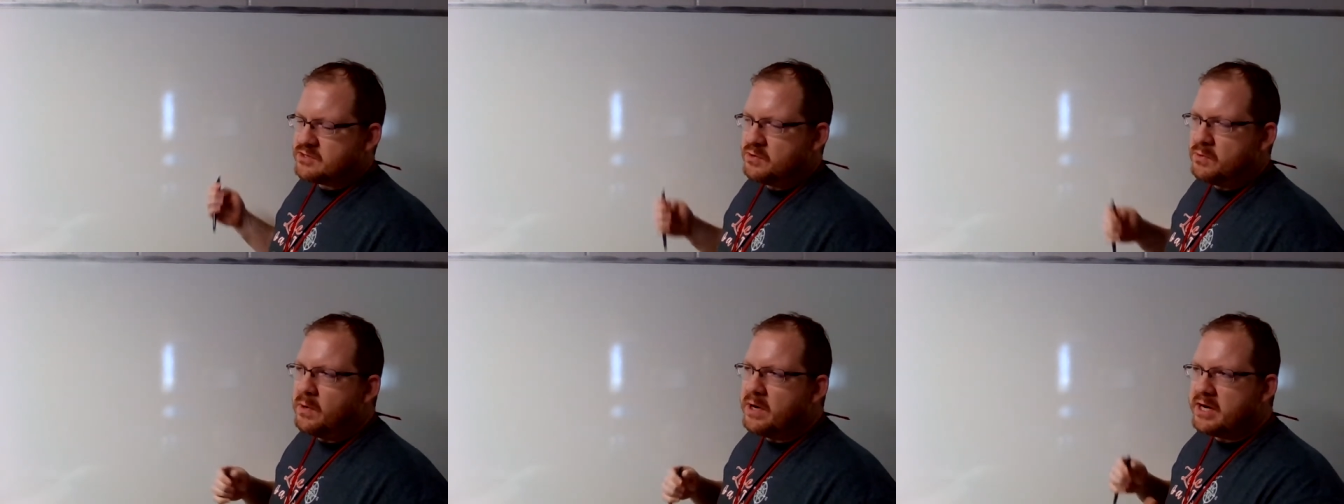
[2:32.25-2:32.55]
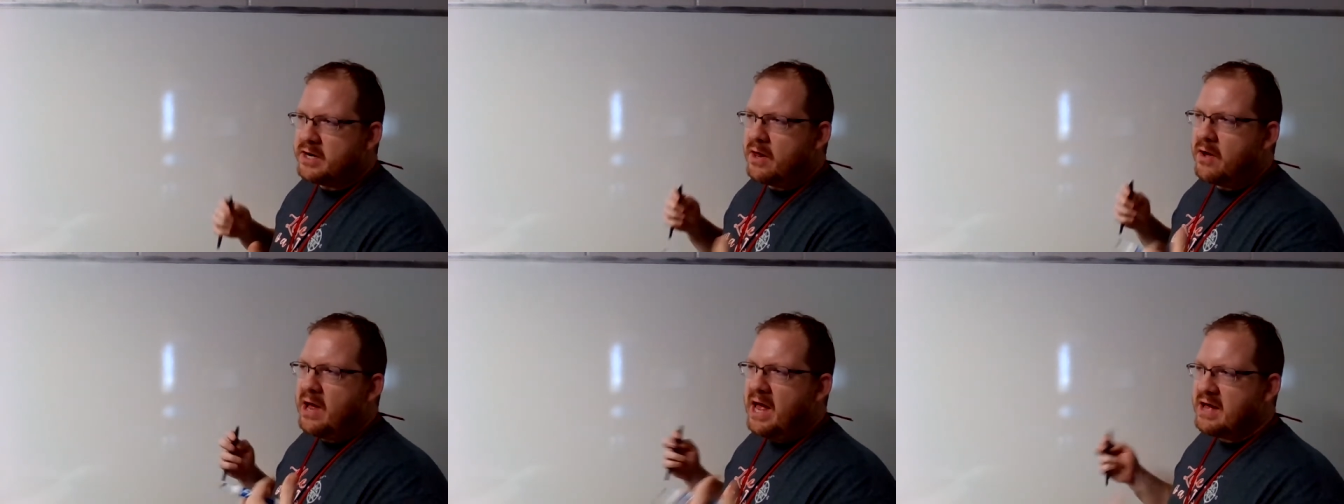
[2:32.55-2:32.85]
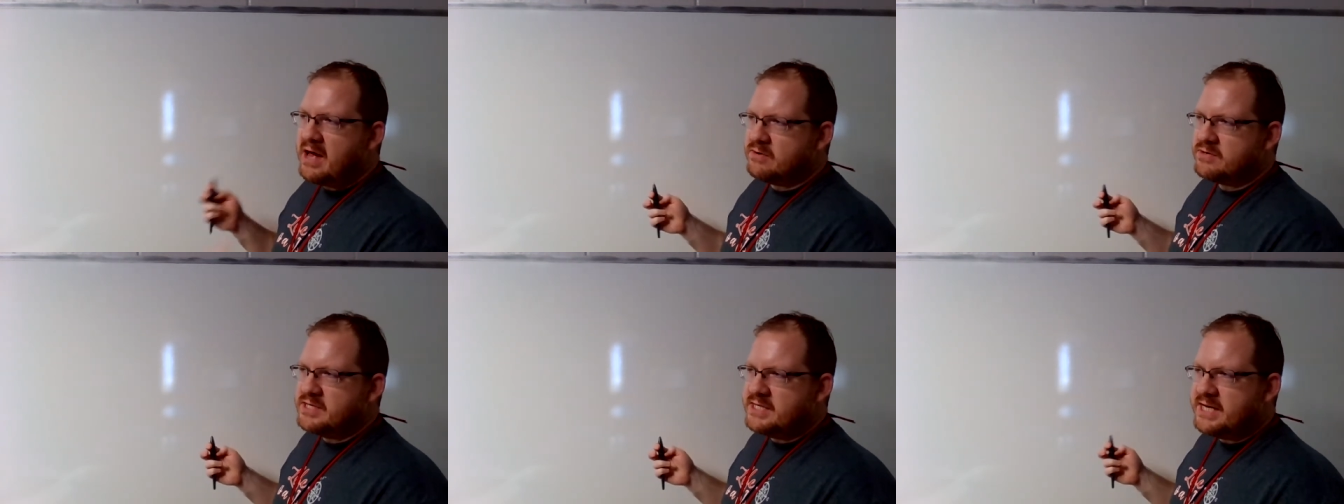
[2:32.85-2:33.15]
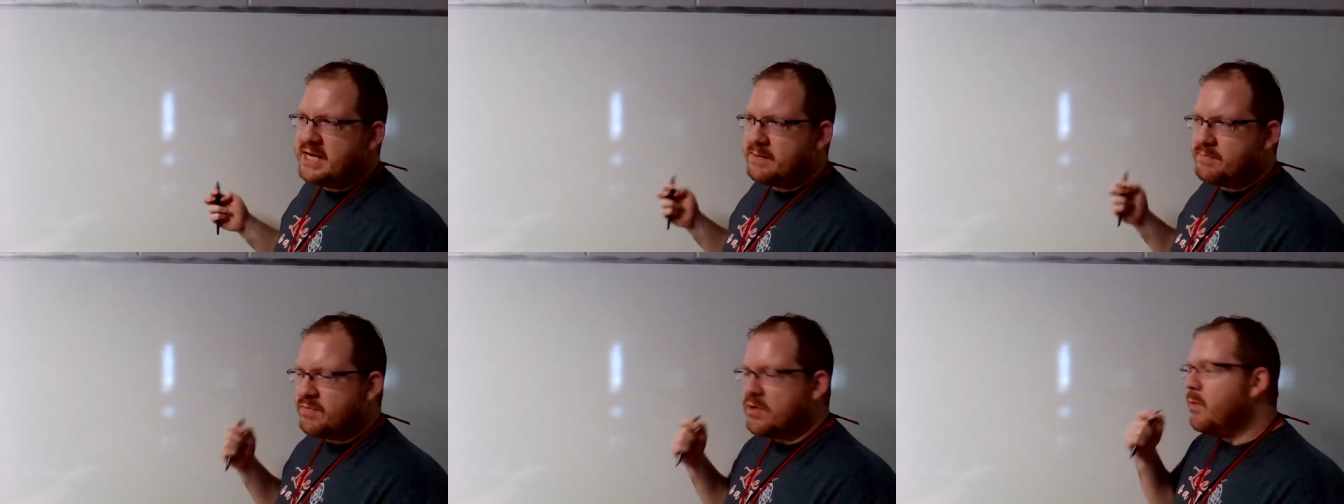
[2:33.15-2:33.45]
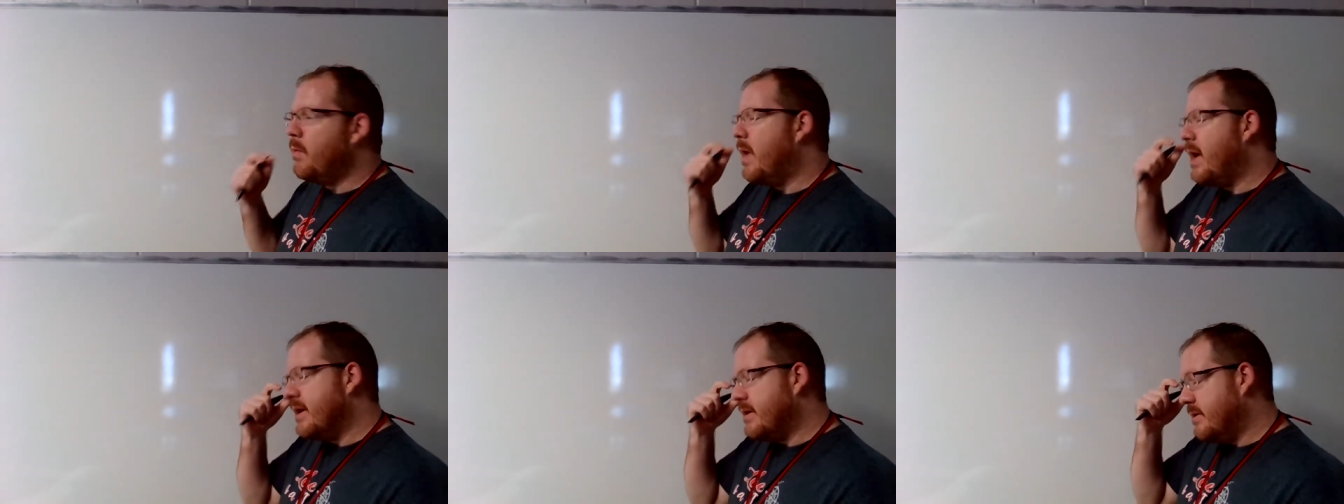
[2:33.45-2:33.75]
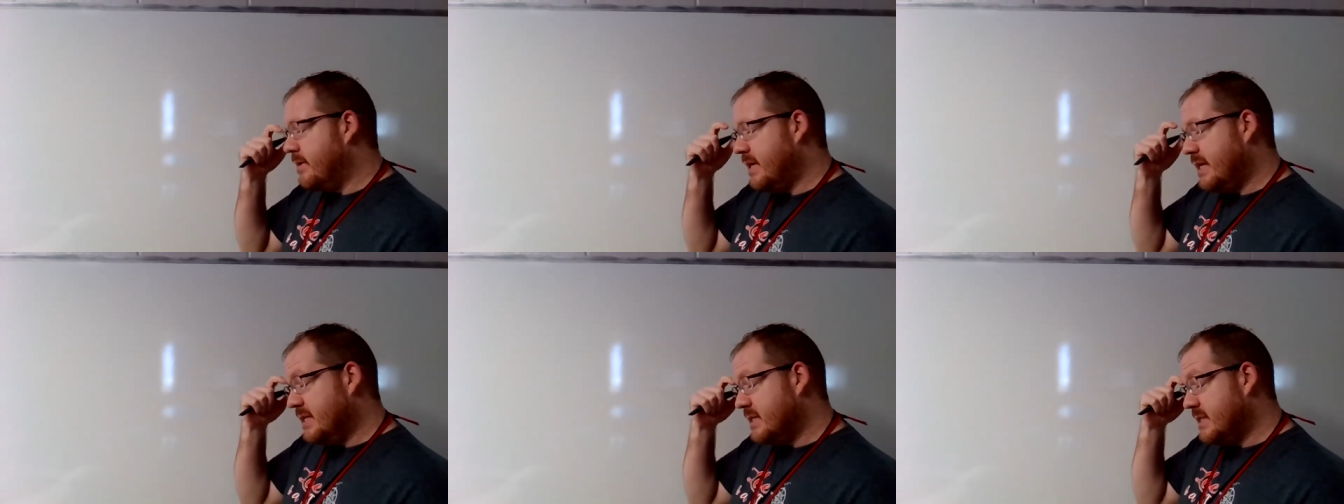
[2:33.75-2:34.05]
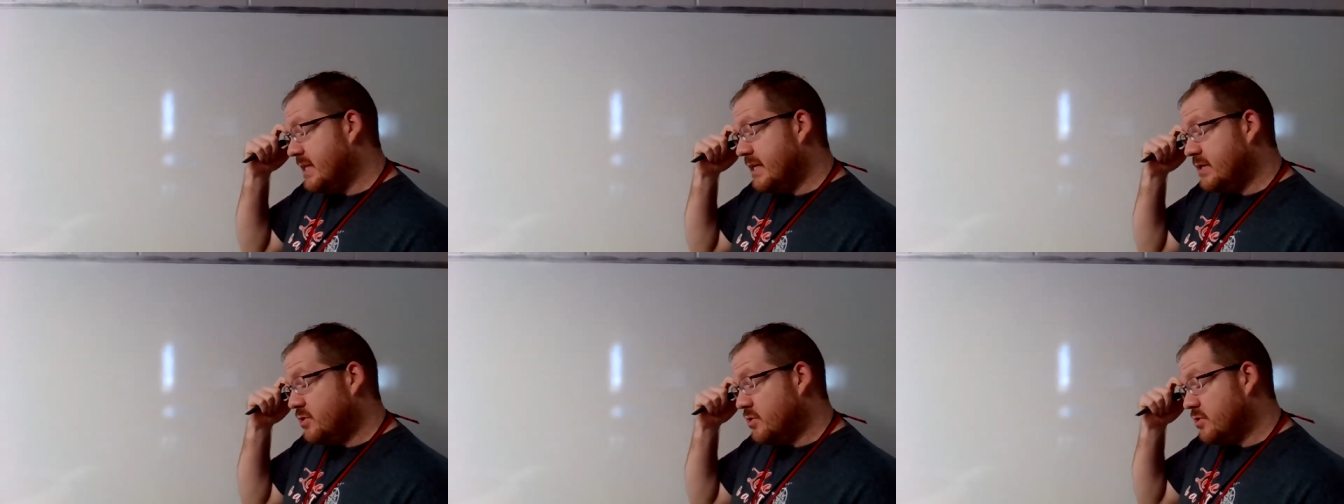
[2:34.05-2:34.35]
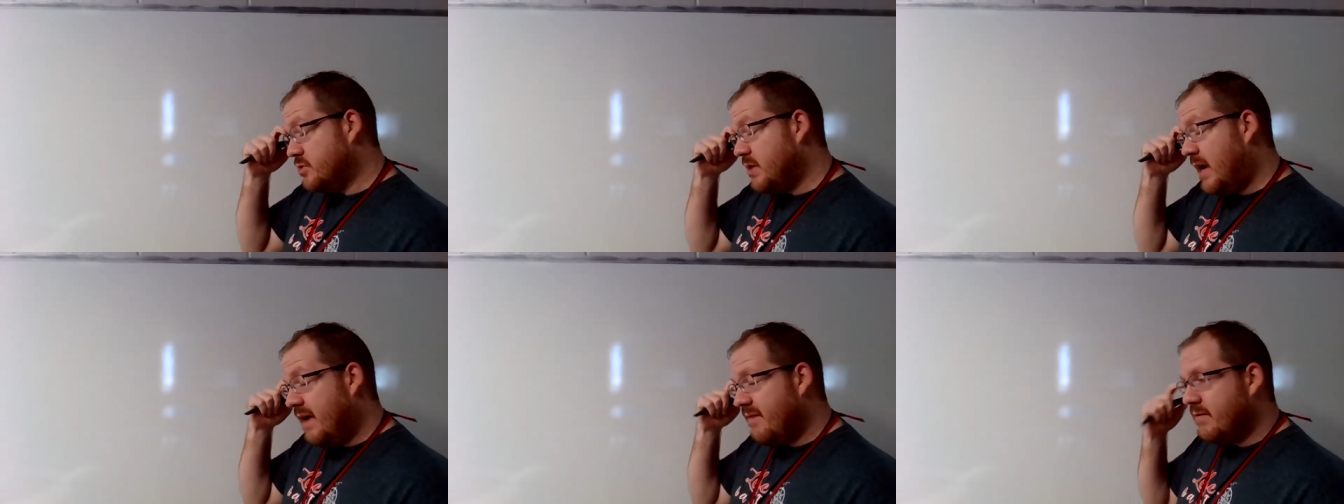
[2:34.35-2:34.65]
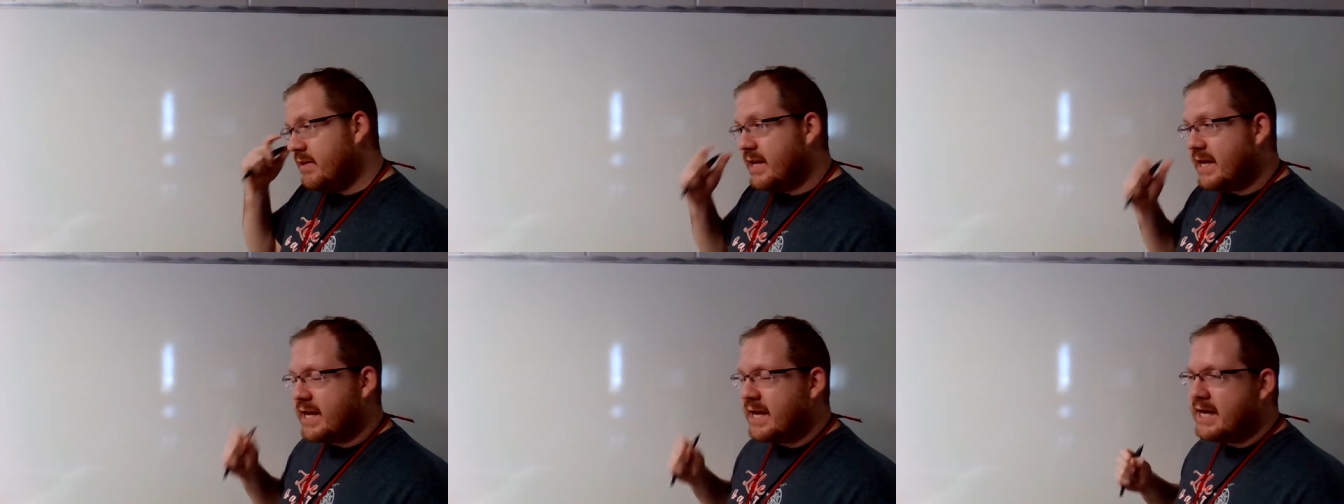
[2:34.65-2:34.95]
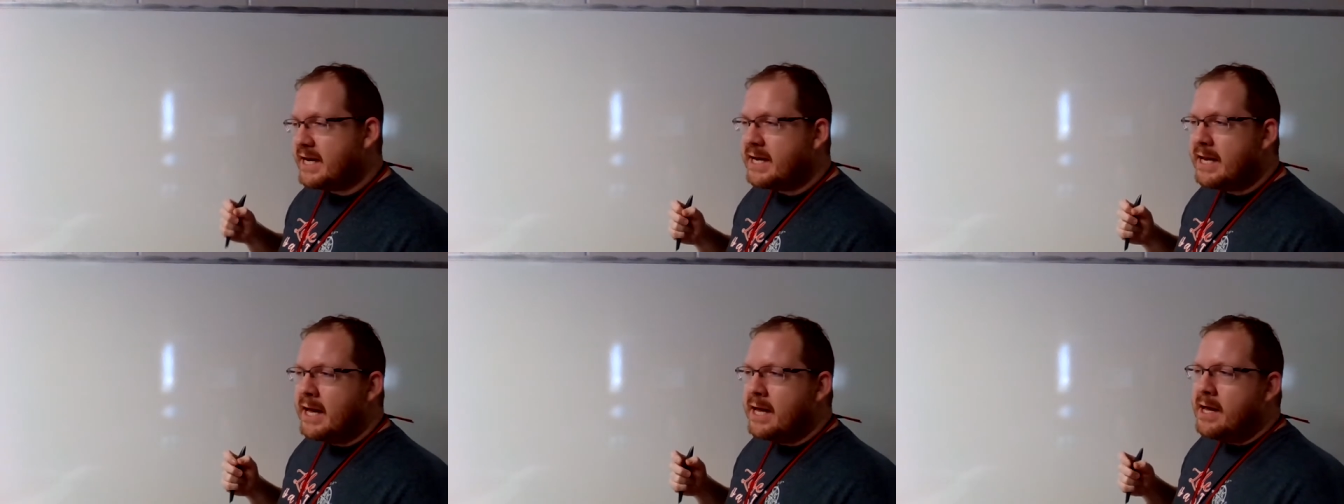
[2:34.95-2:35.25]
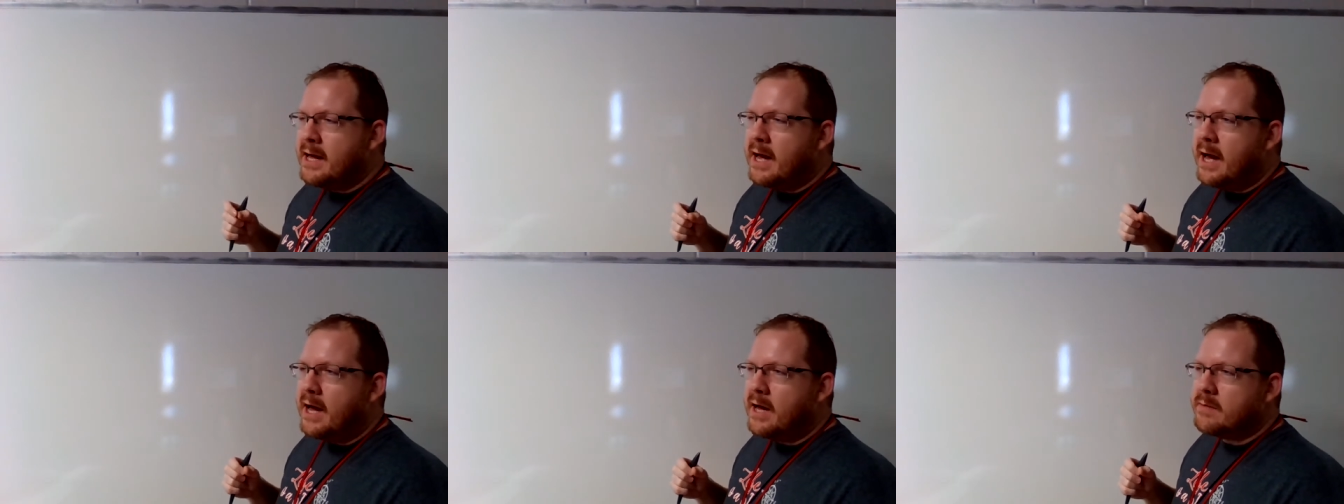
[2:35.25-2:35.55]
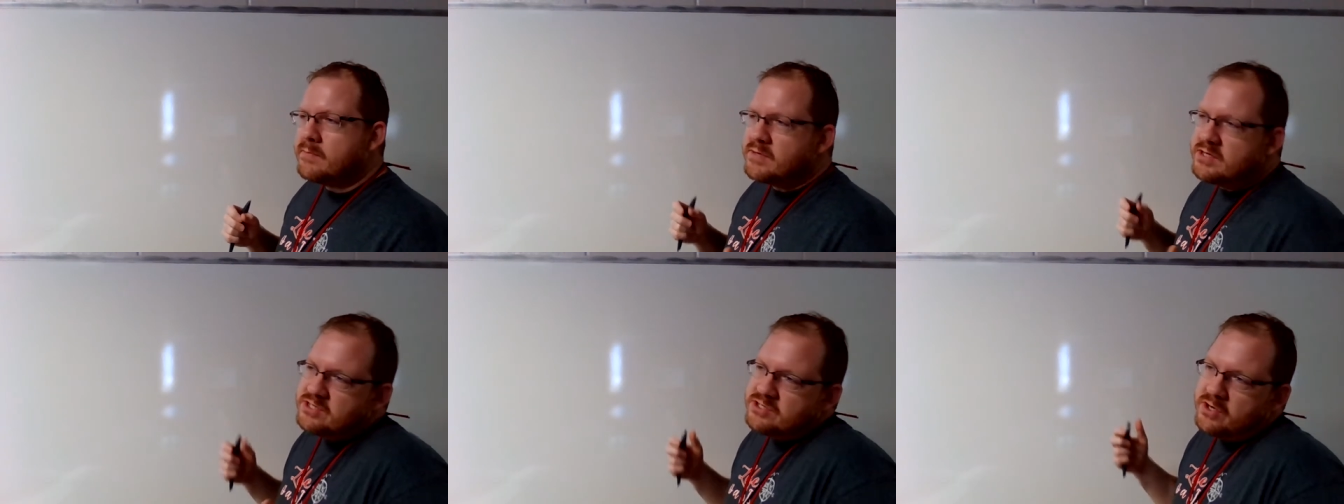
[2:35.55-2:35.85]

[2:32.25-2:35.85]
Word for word: You want to know how deep the water is that you're traveling in because um,